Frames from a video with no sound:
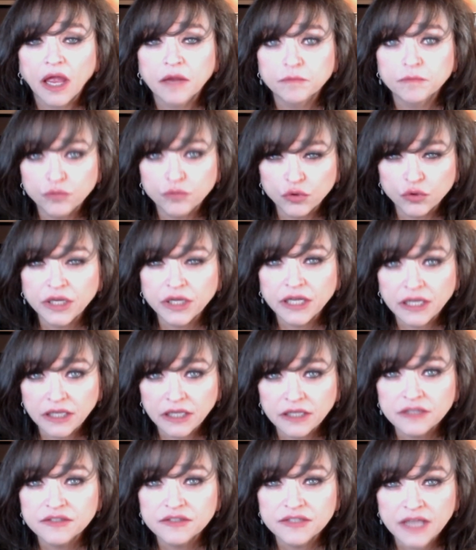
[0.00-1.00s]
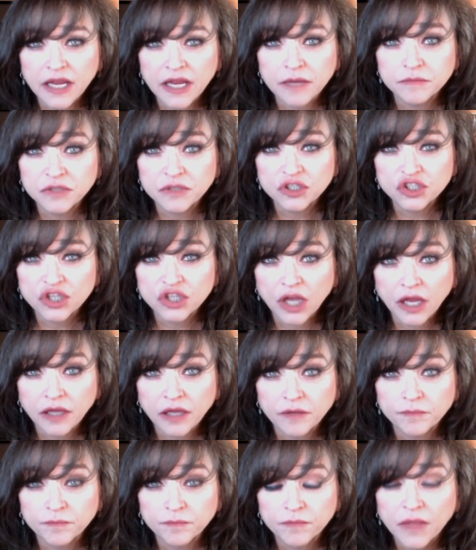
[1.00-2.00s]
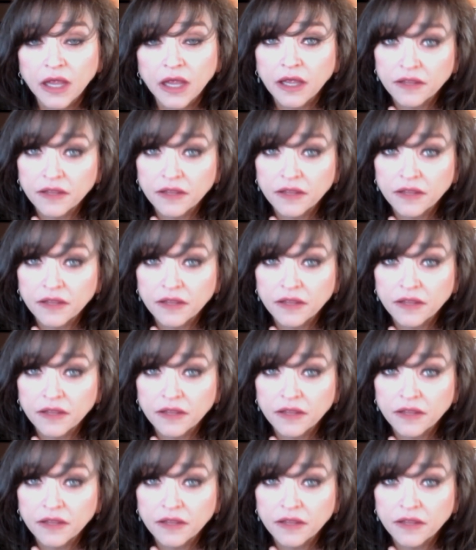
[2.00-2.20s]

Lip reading: and bringing his name to shame.